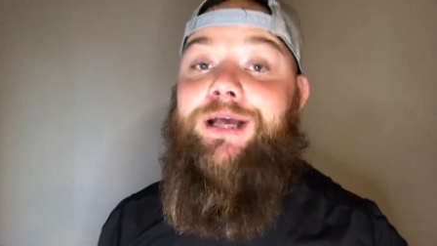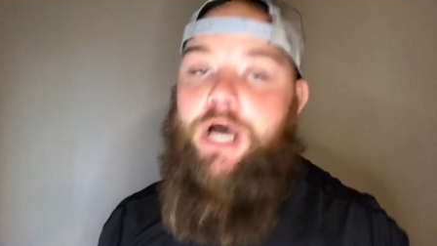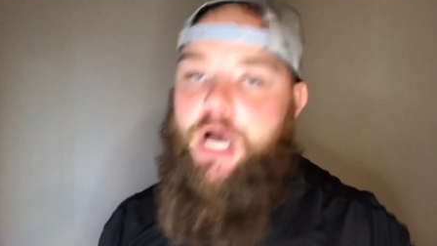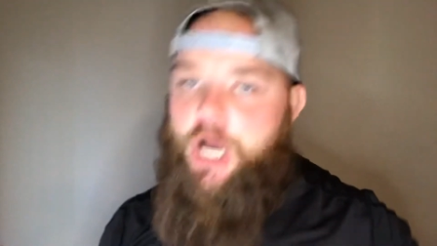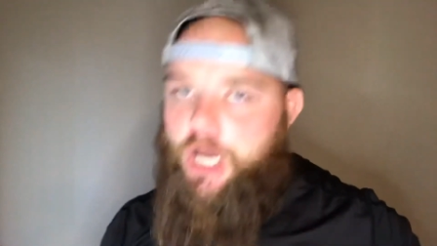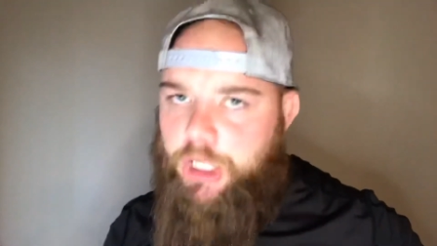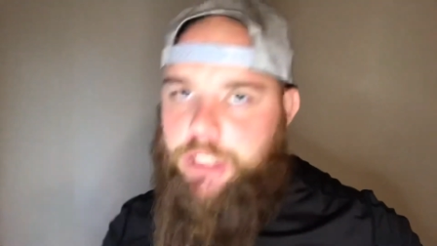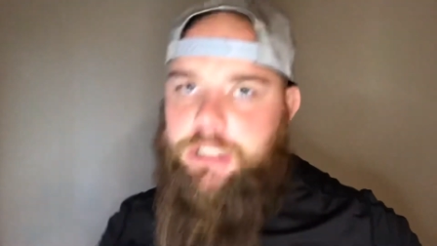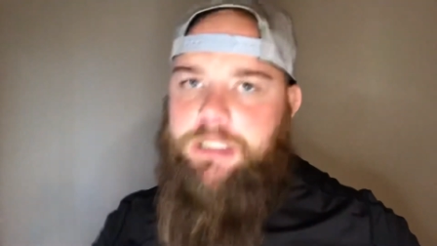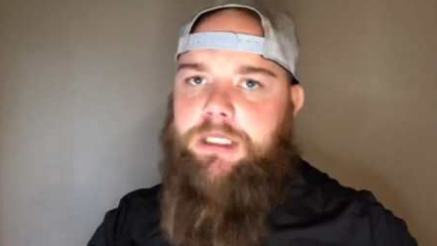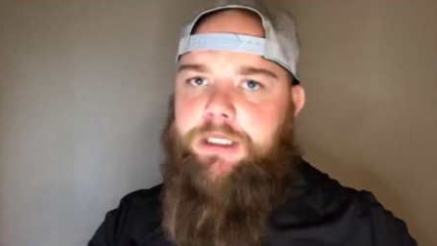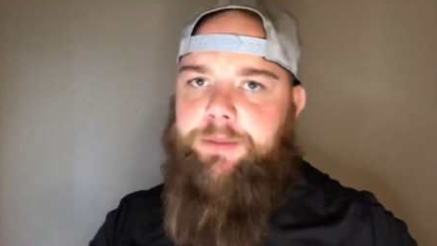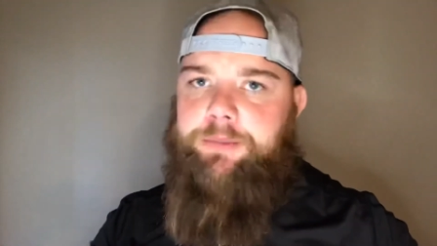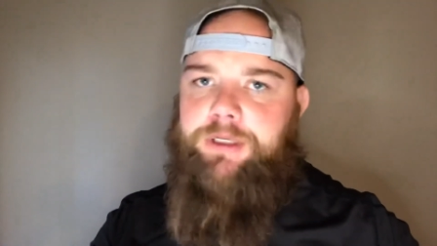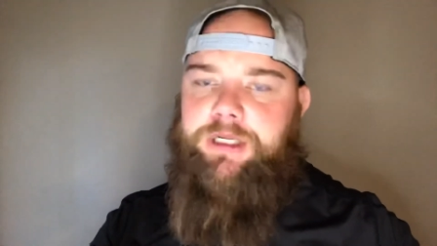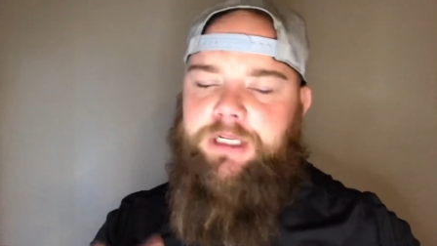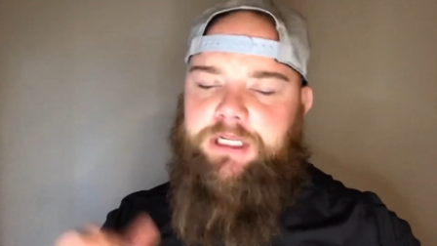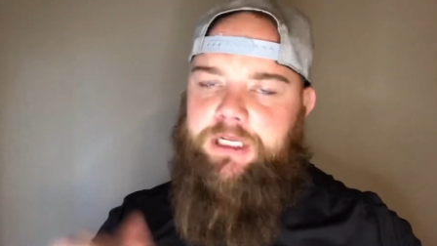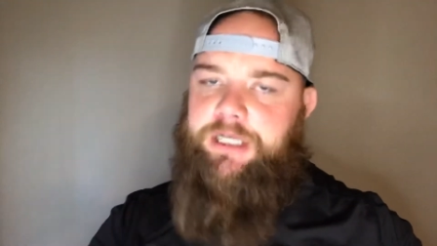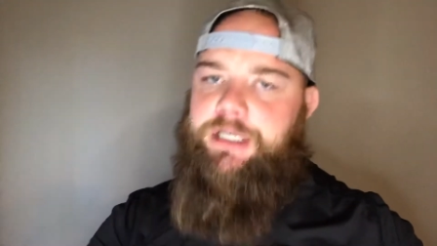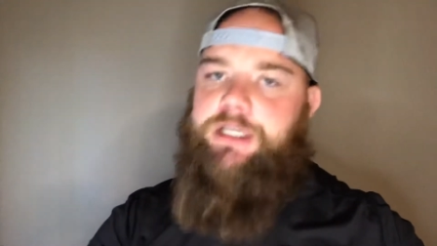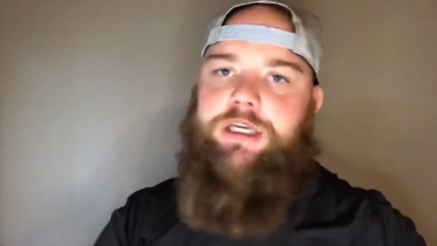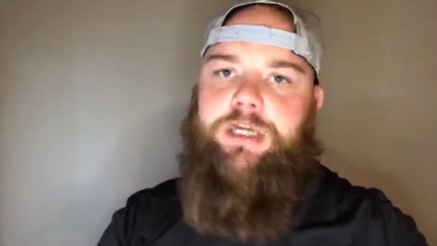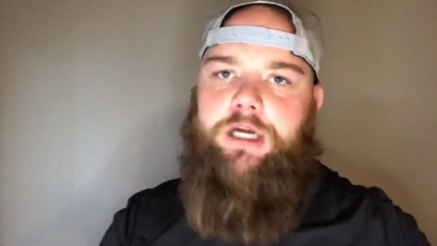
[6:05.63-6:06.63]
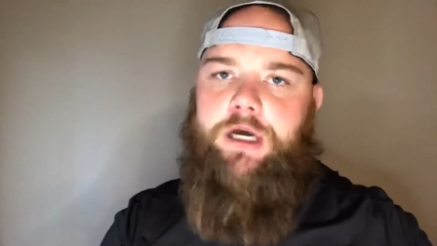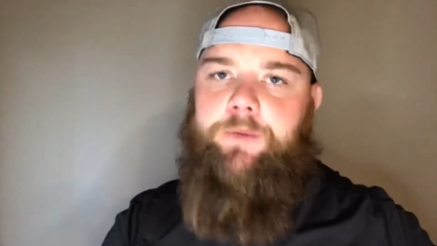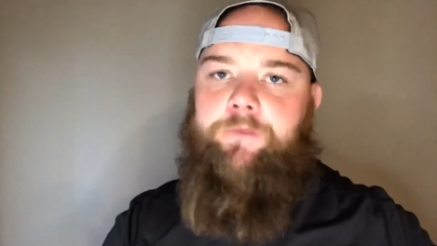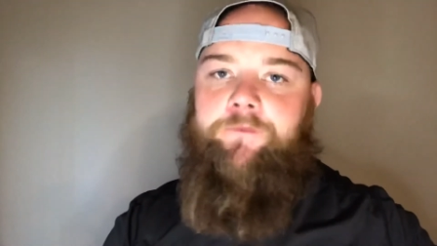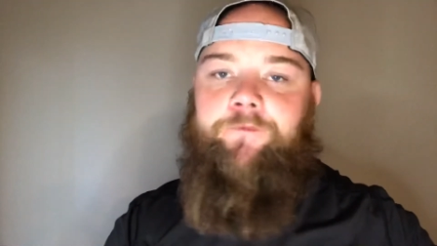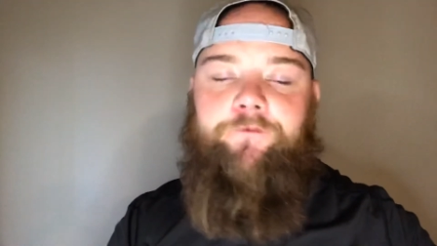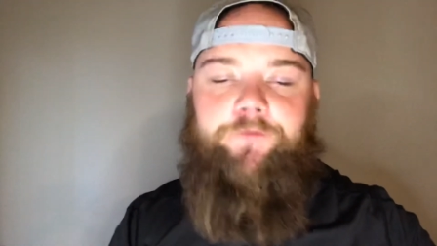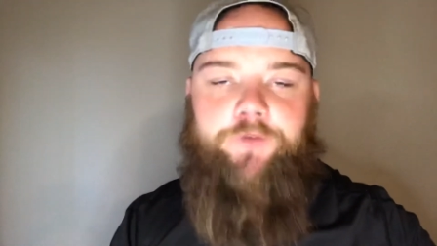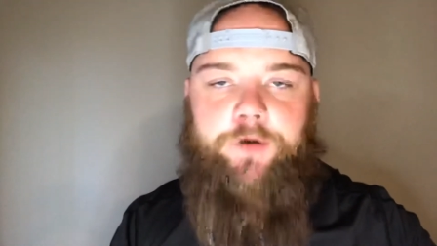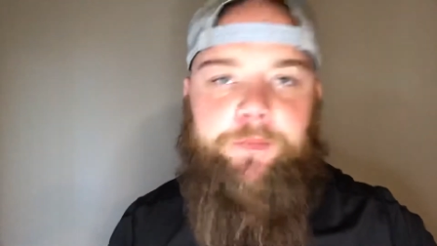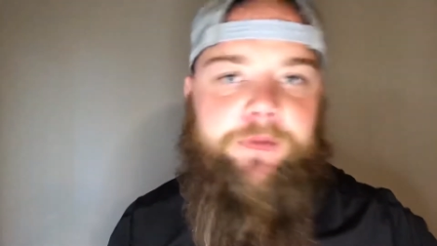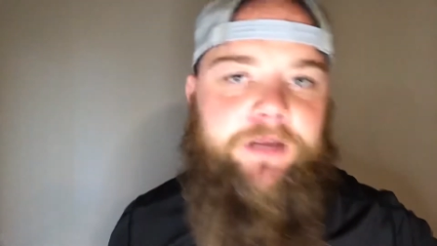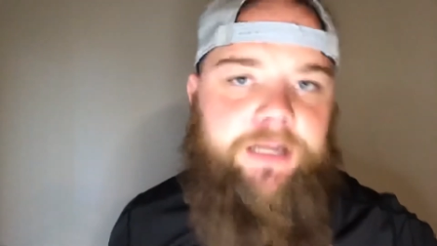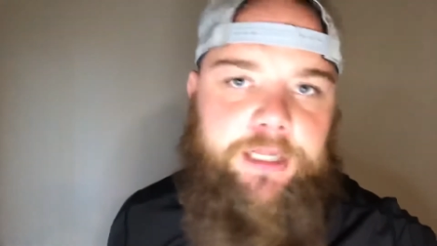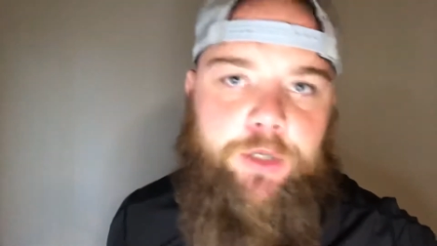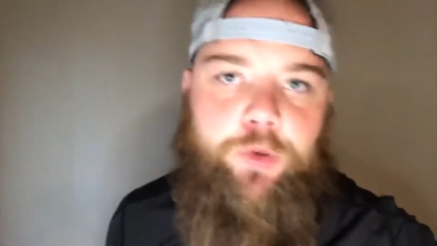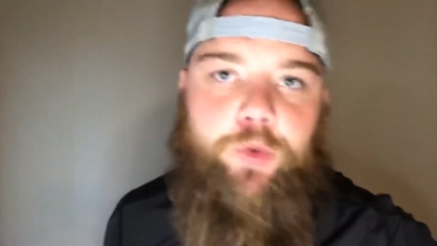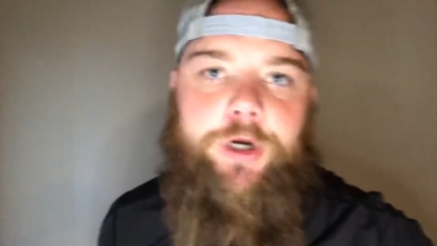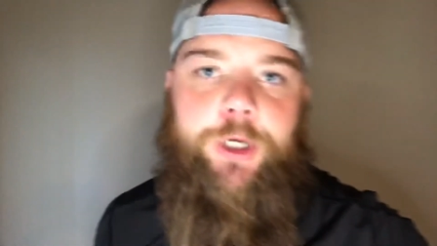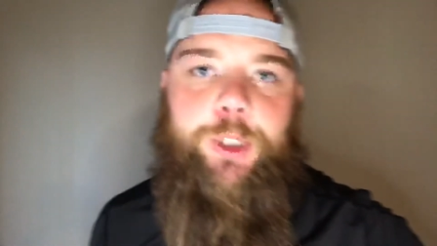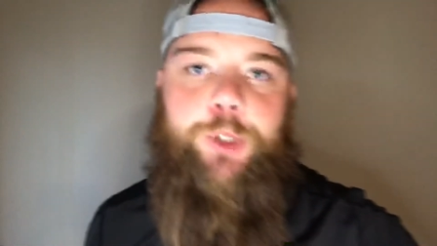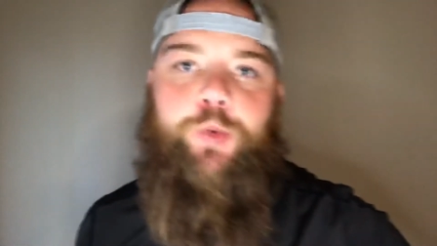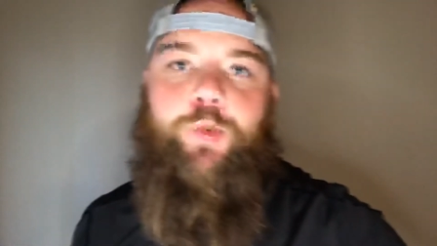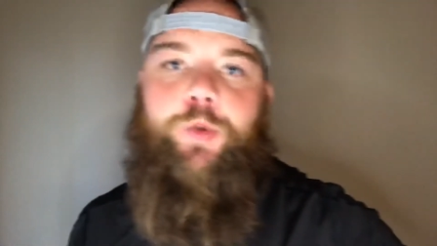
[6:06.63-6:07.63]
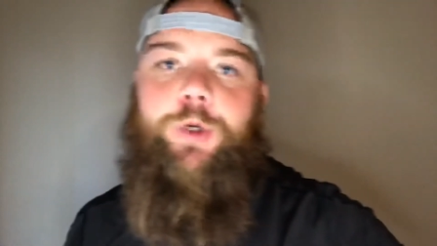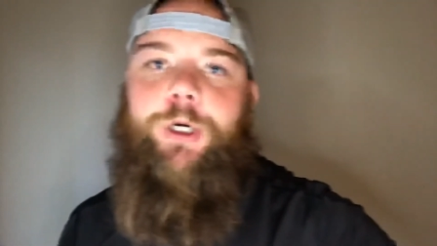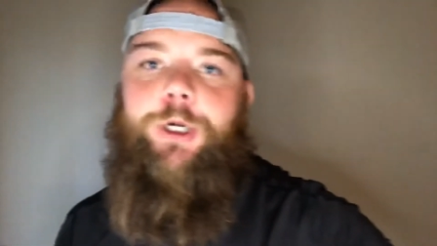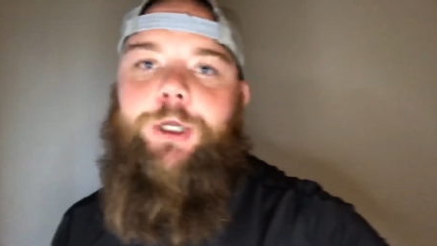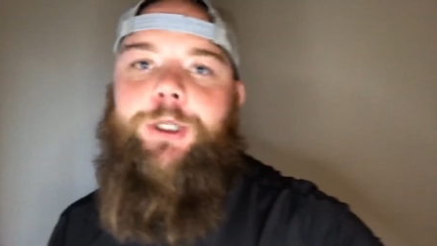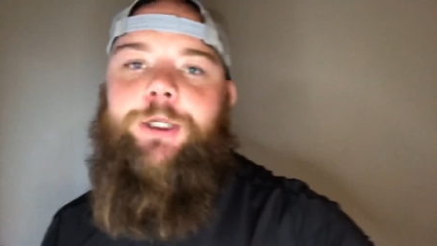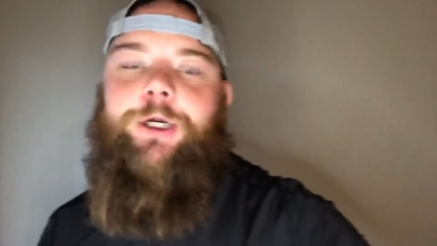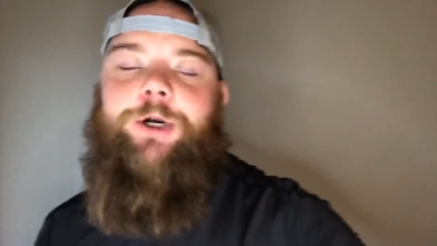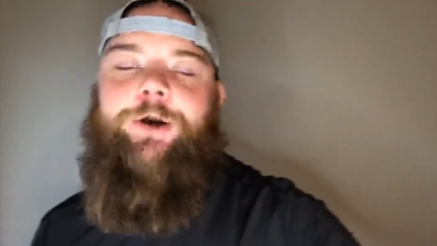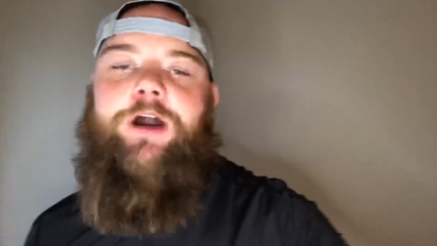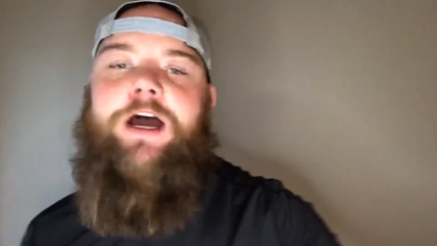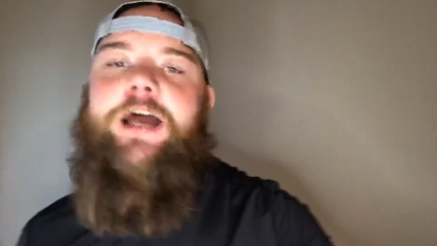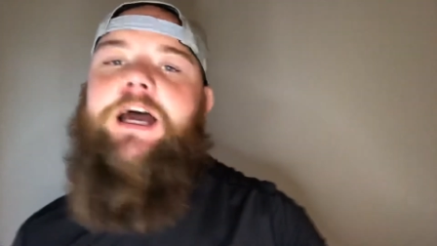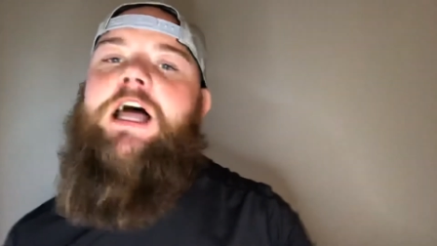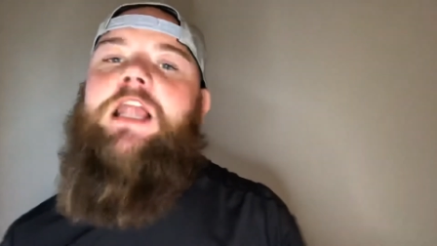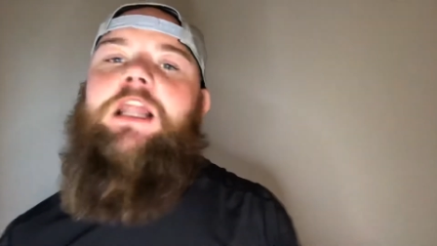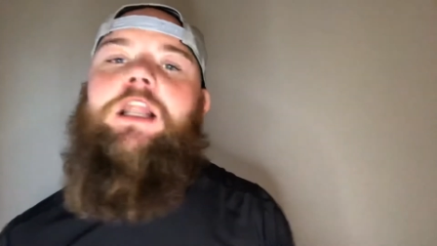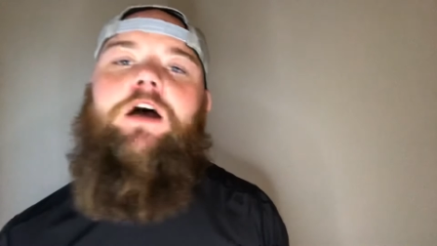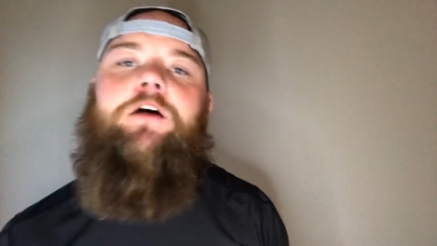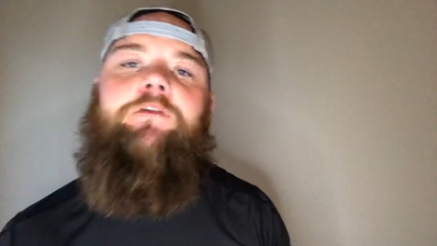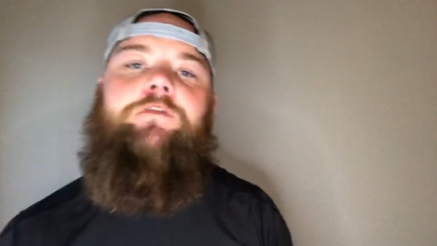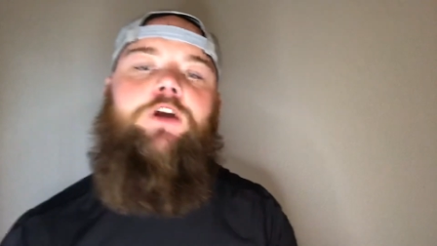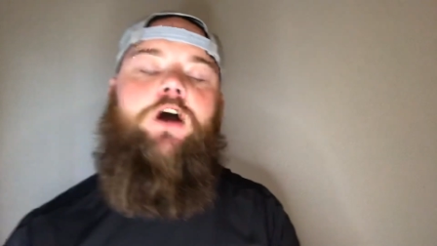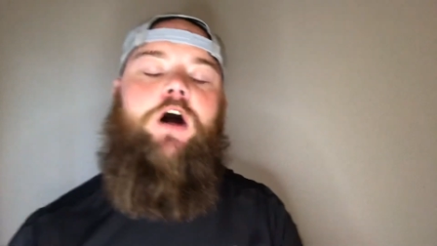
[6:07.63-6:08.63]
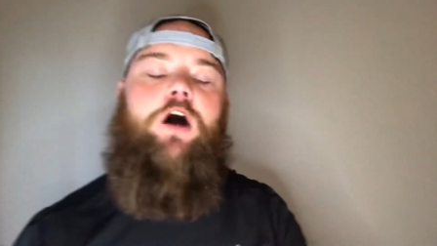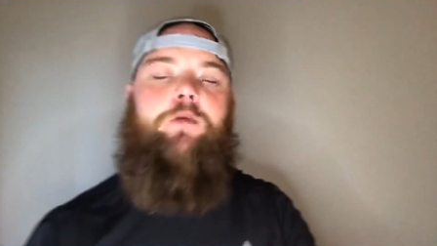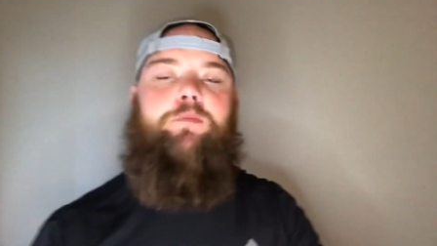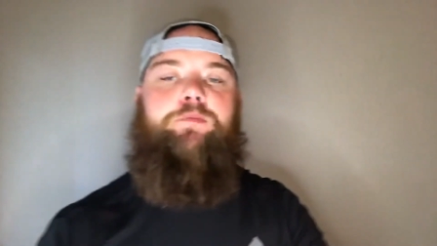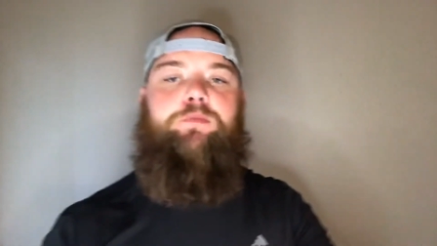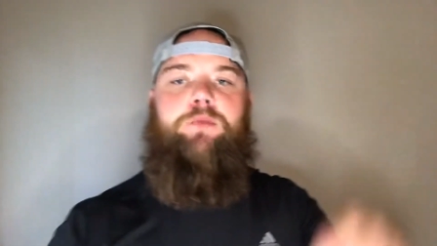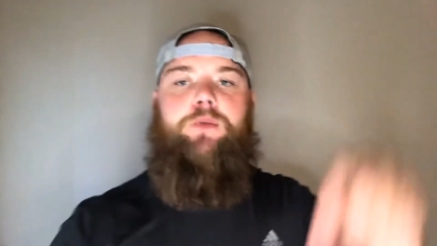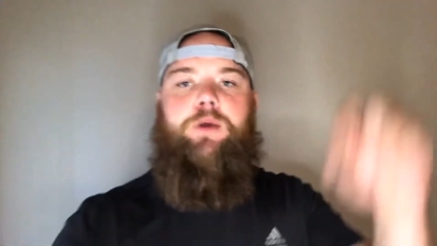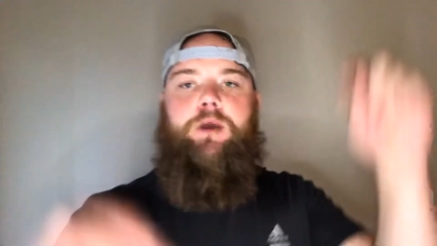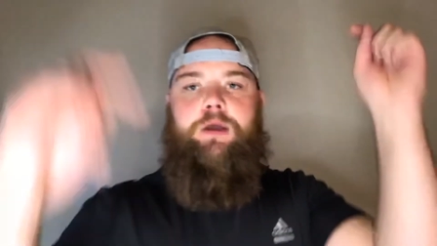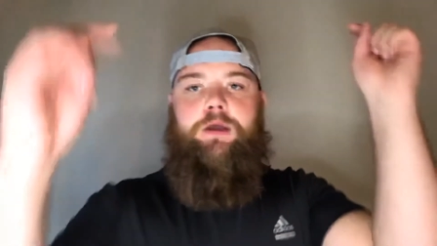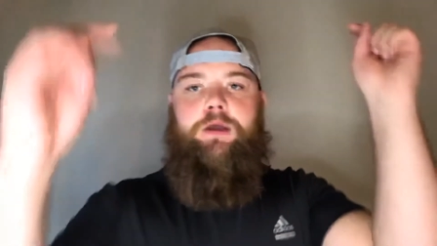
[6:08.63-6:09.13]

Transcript: unlimited income from anywhere in the world. All right, I love y'all.